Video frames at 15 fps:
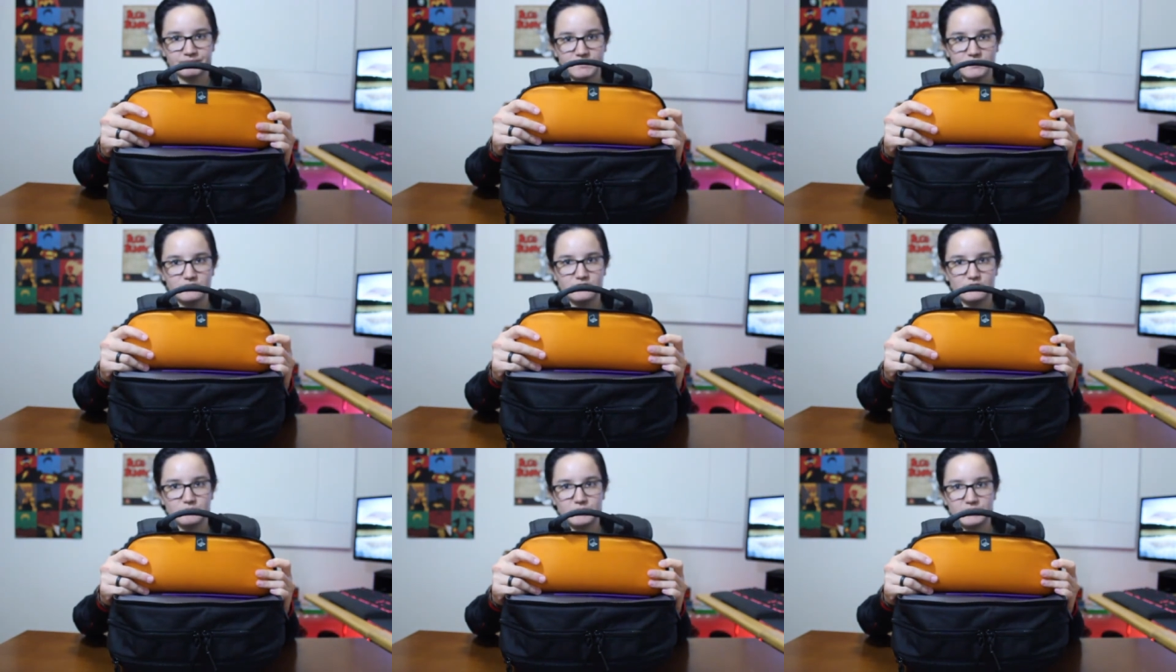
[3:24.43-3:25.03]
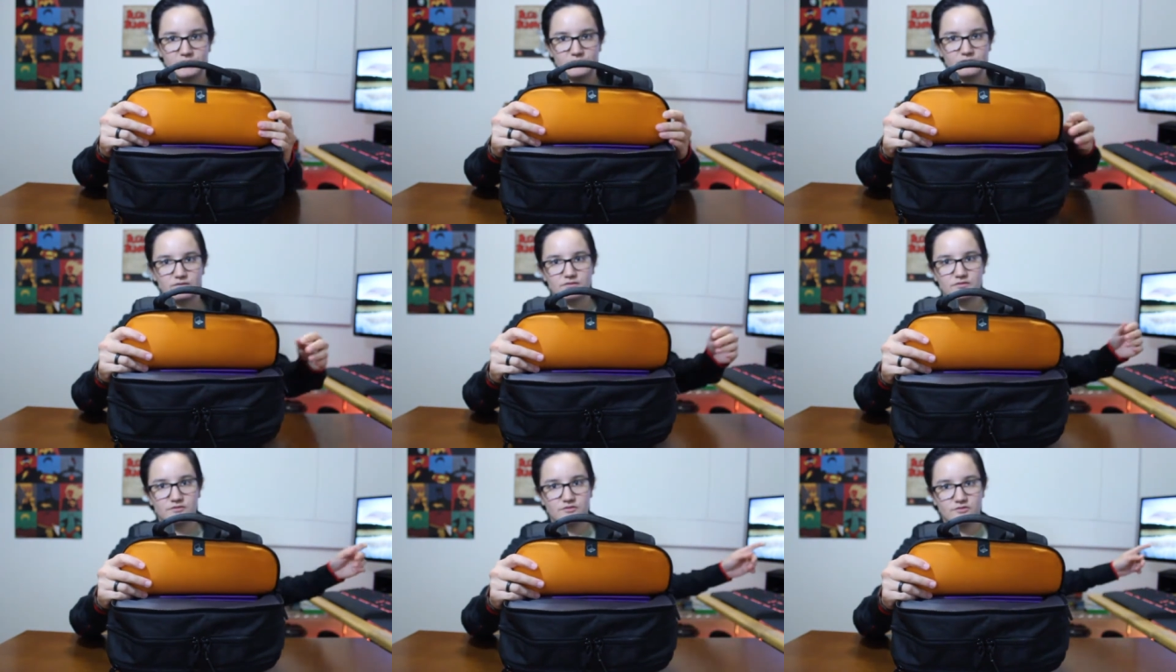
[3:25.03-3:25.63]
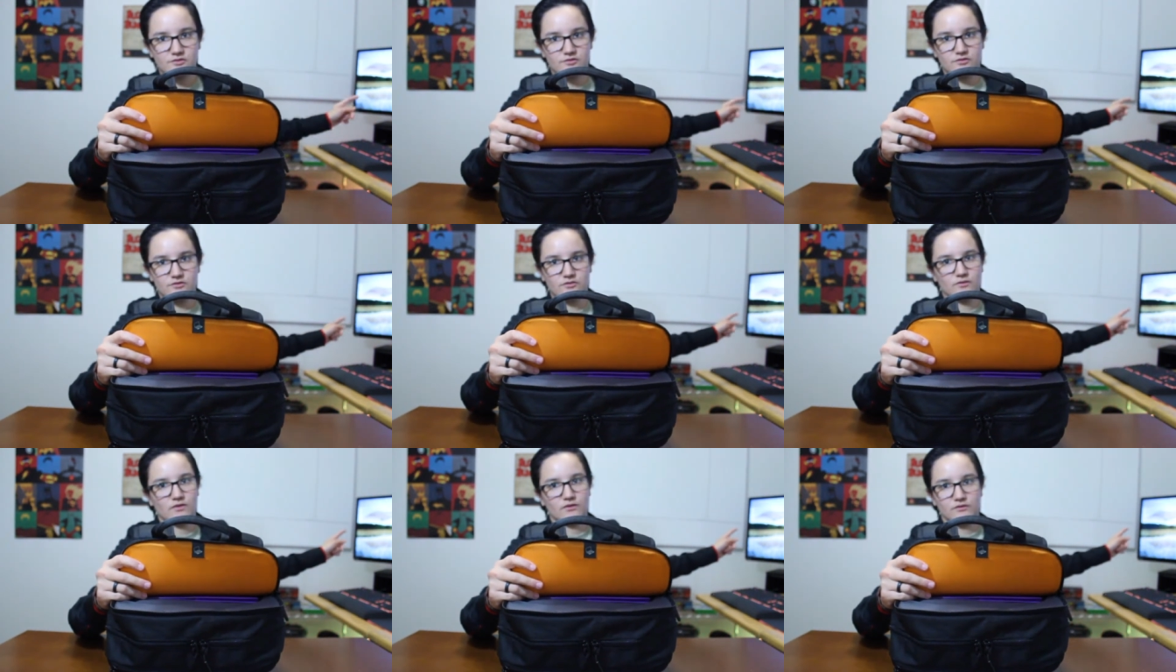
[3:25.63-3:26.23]
in here because,
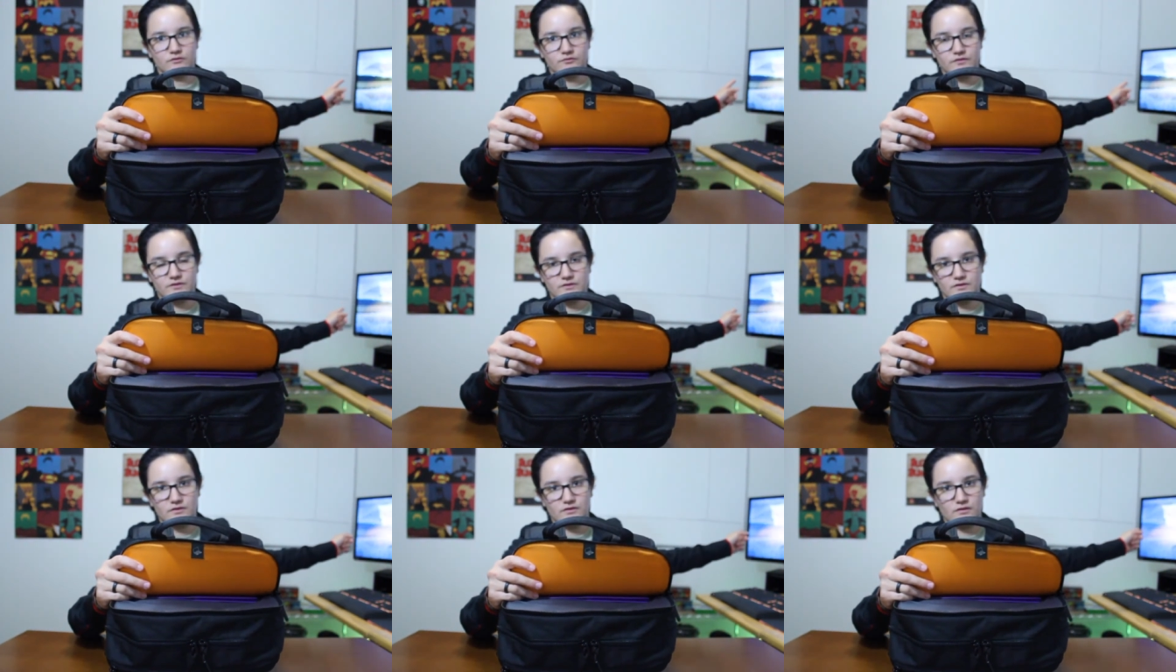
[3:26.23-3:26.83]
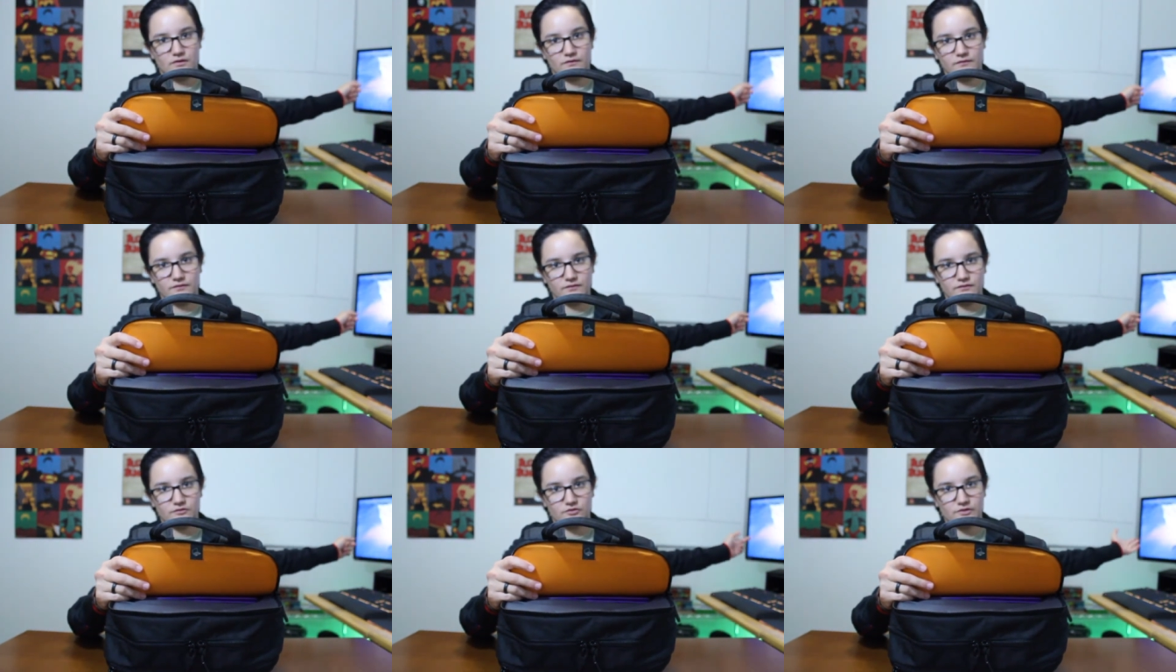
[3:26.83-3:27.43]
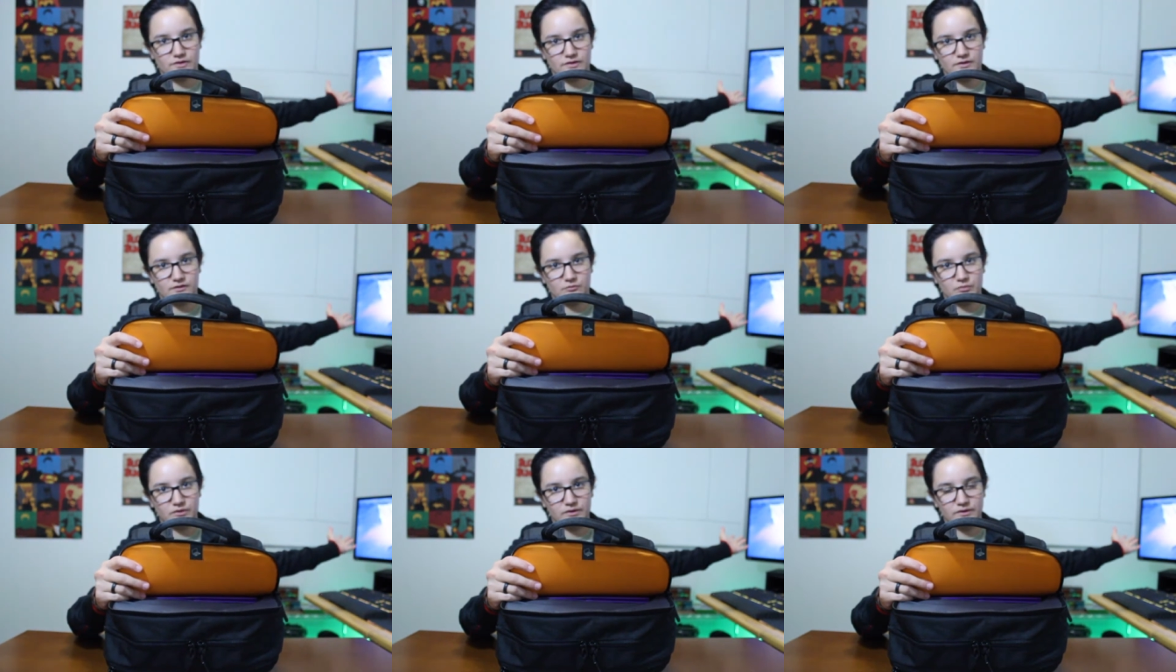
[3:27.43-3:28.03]
I don't know if you can tell on the
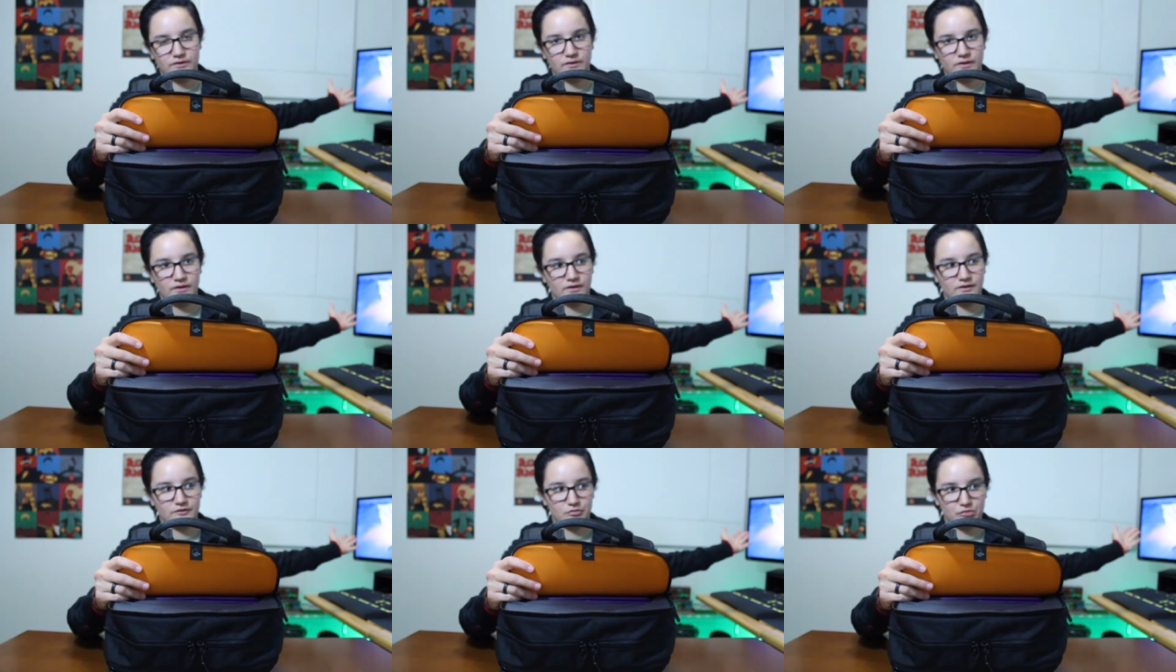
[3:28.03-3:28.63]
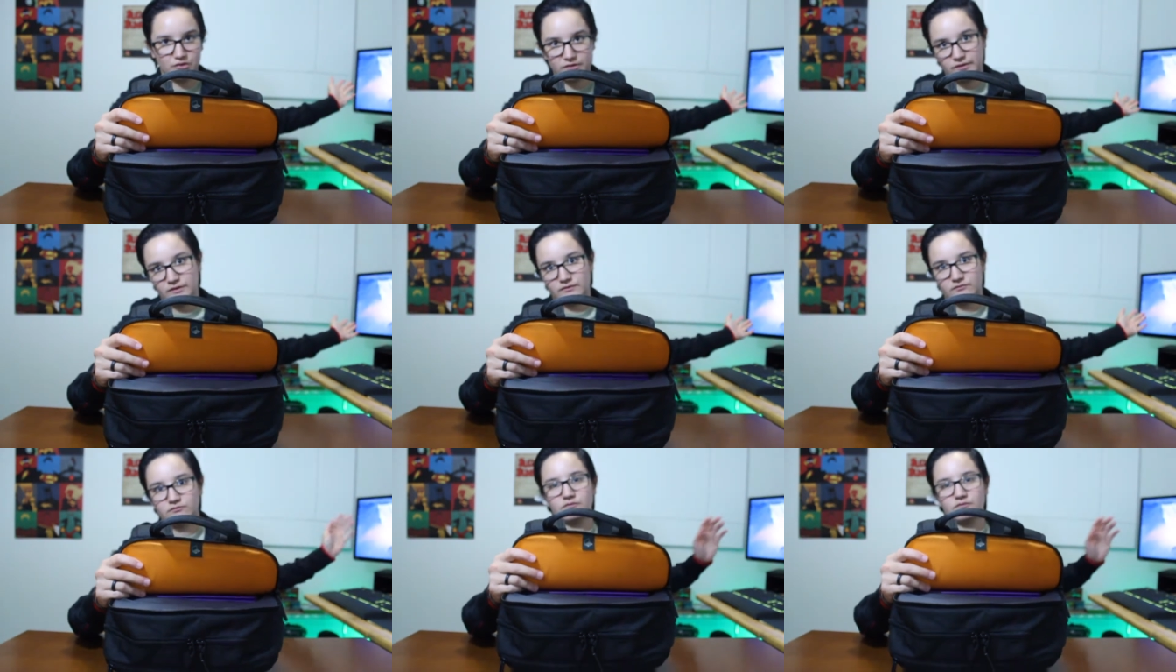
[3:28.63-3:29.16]
screen, but it's plugged in